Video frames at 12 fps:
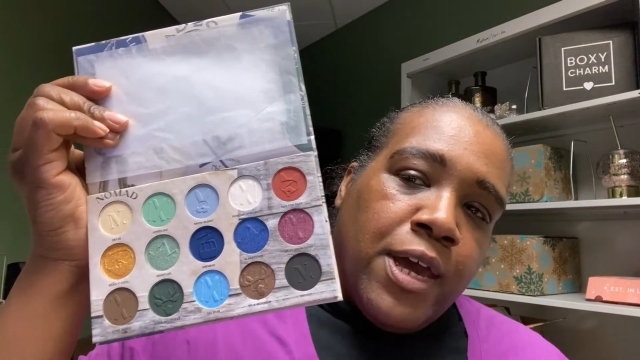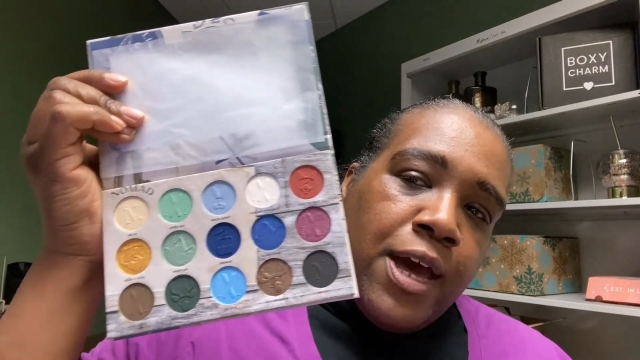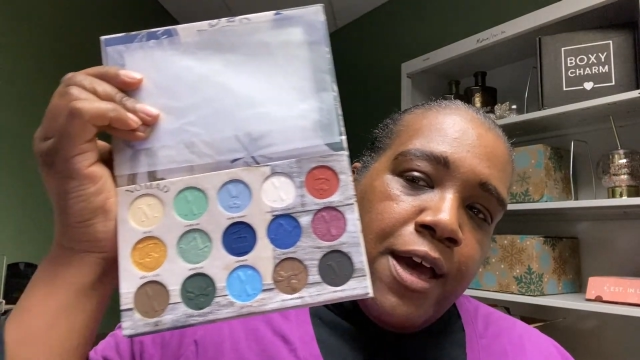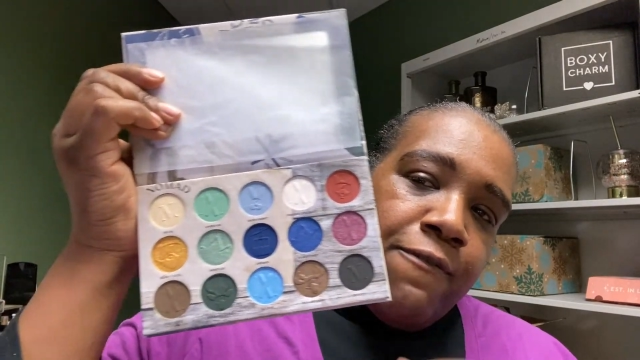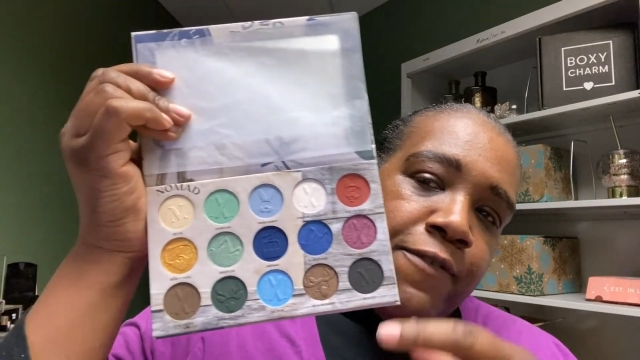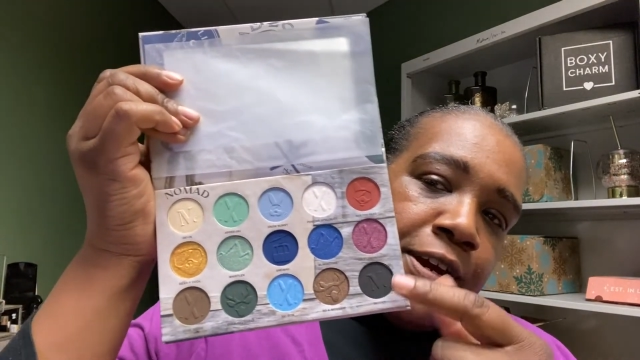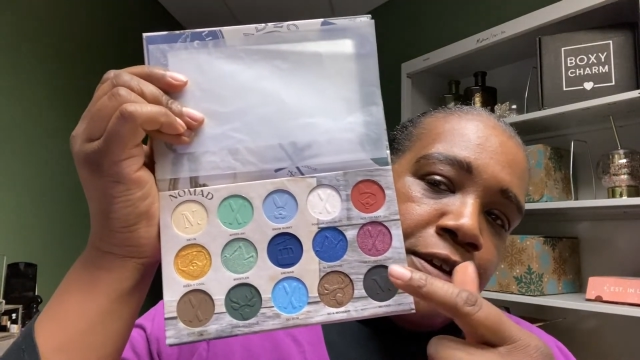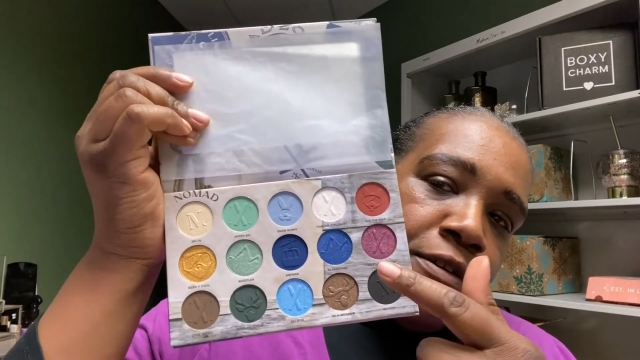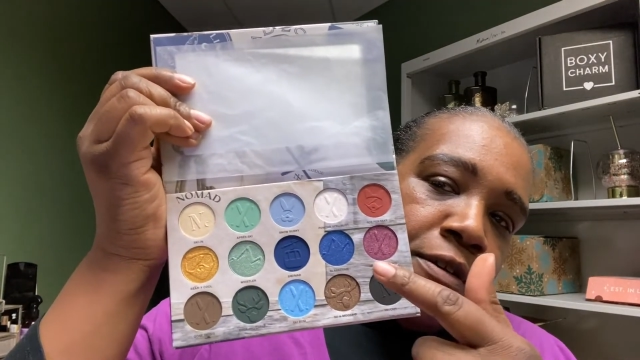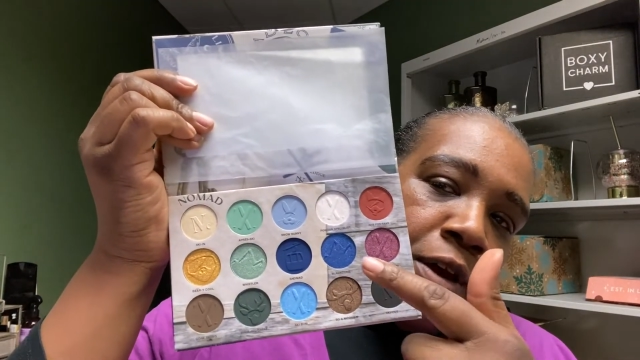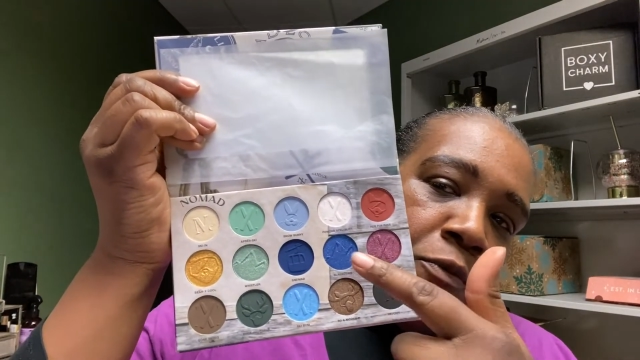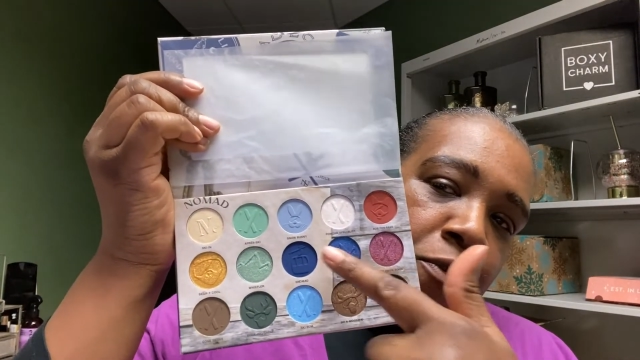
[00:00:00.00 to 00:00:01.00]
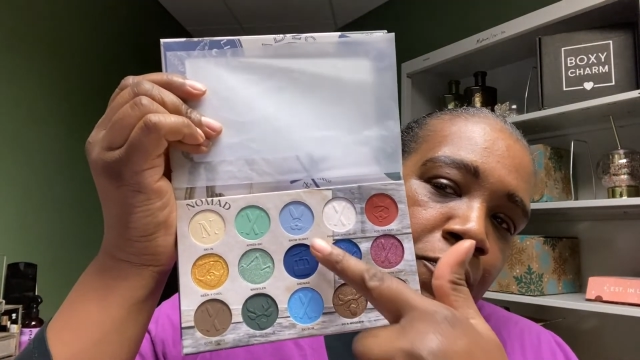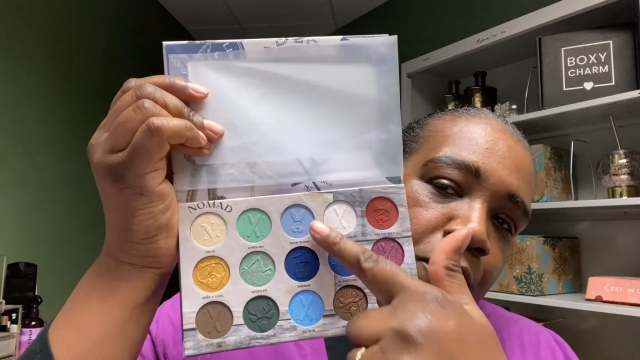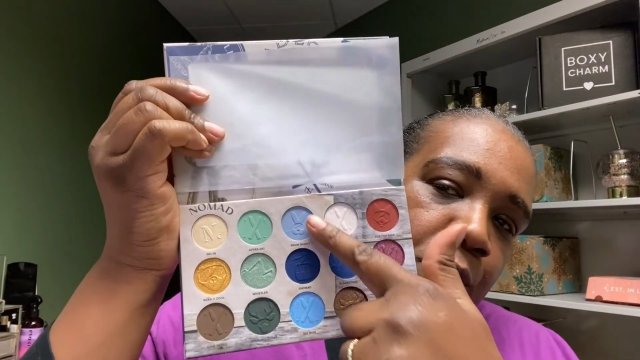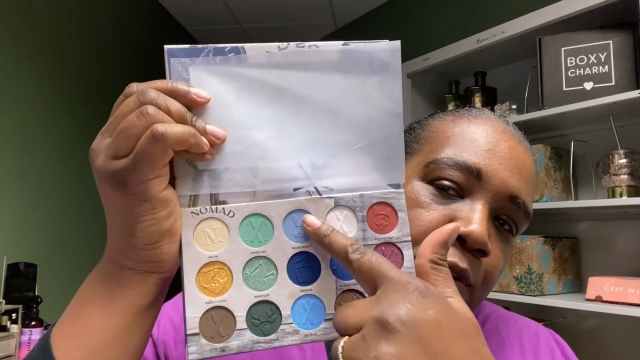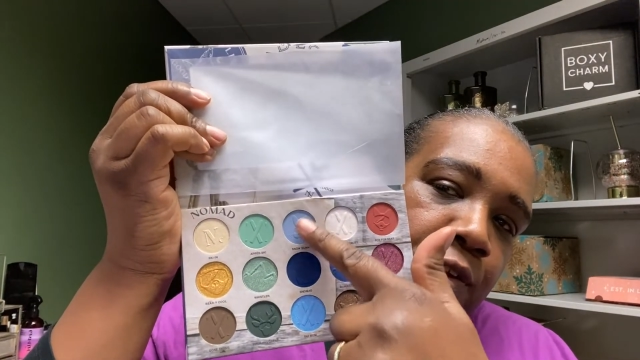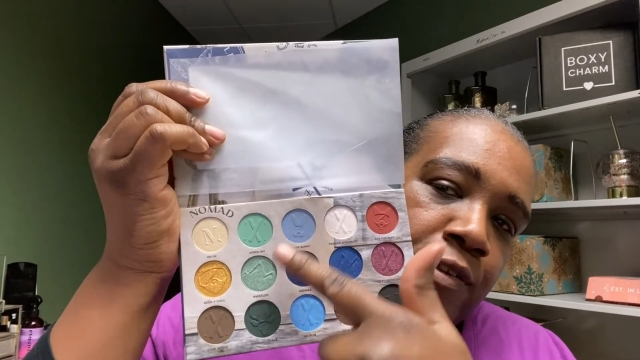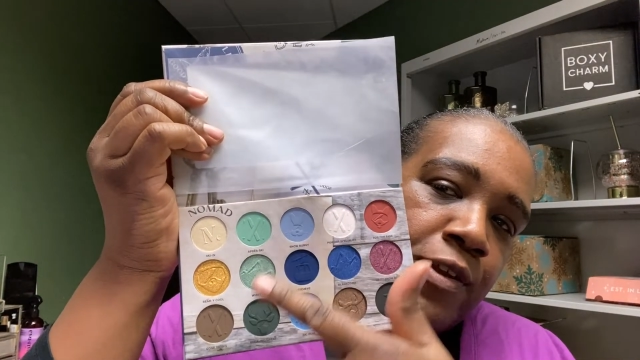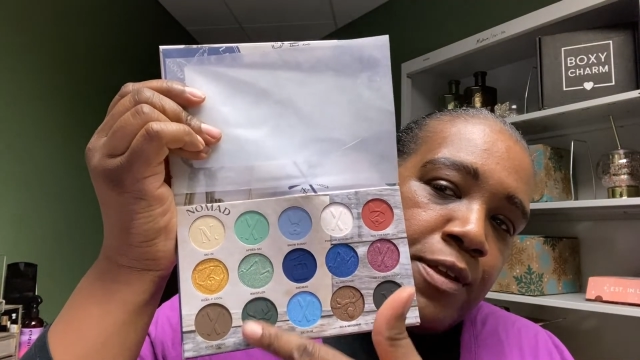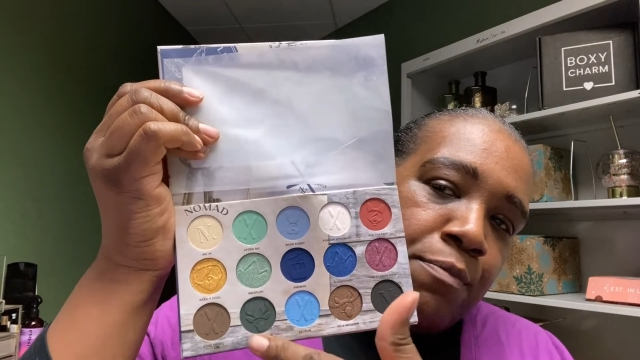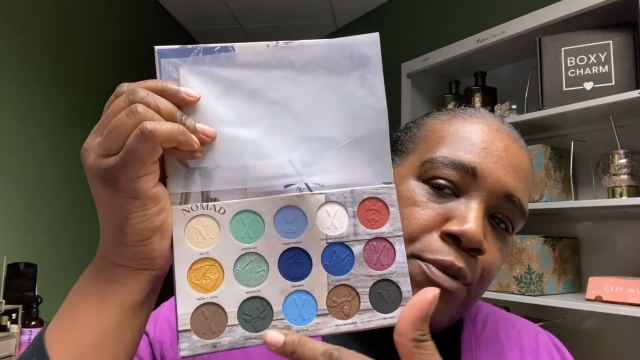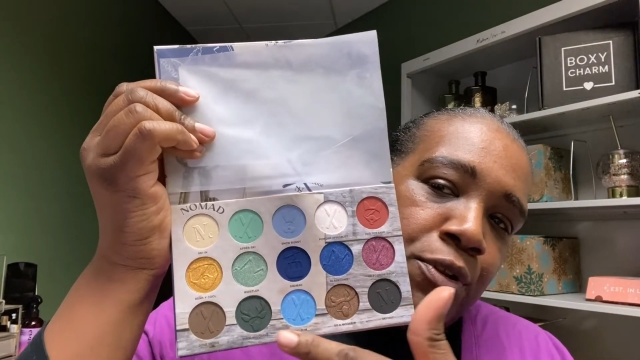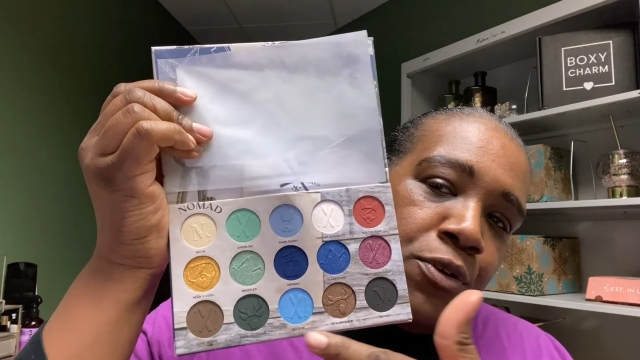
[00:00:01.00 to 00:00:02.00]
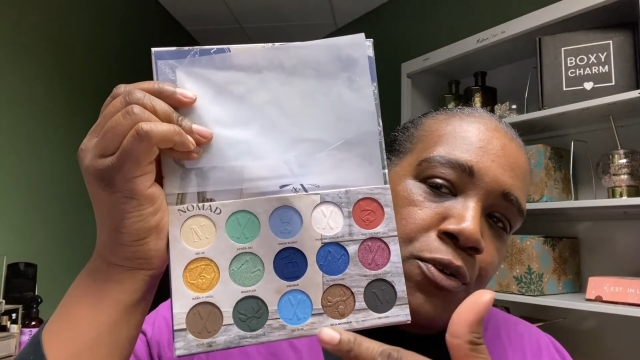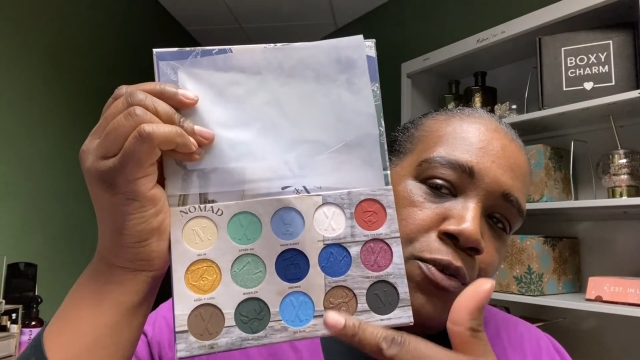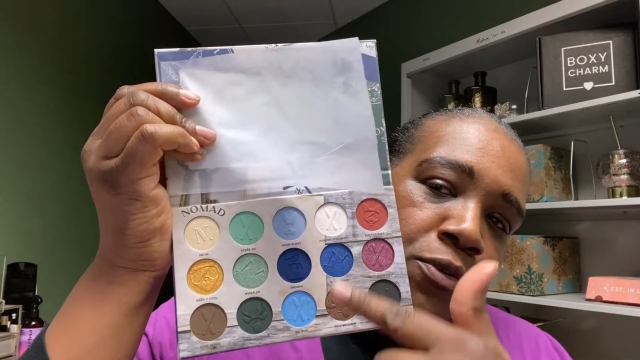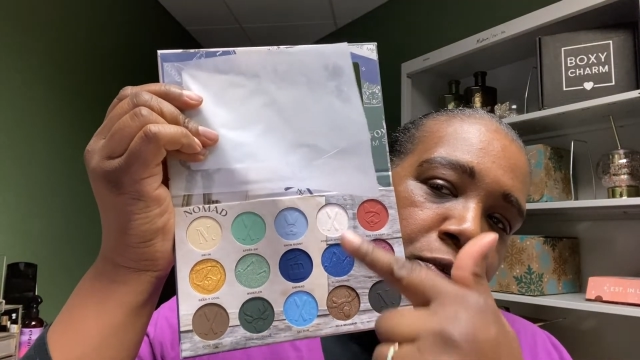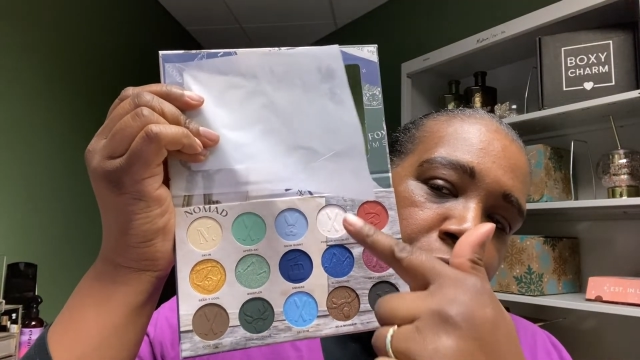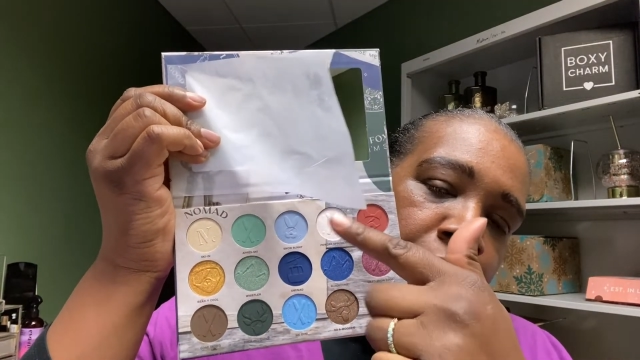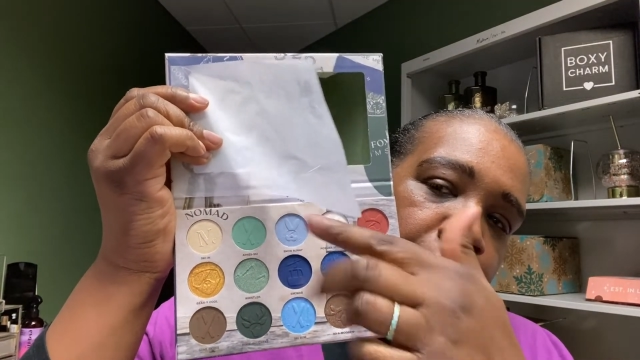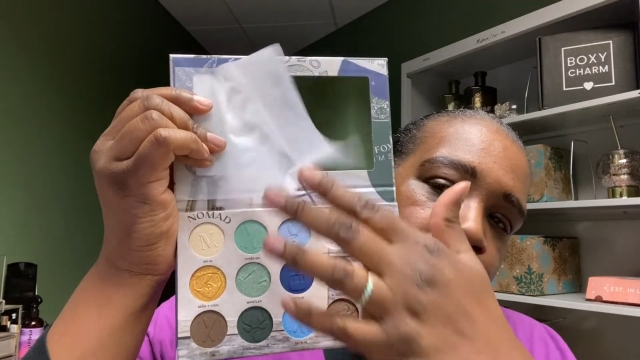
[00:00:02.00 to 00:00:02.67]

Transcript: I figured we'll focus on the blues.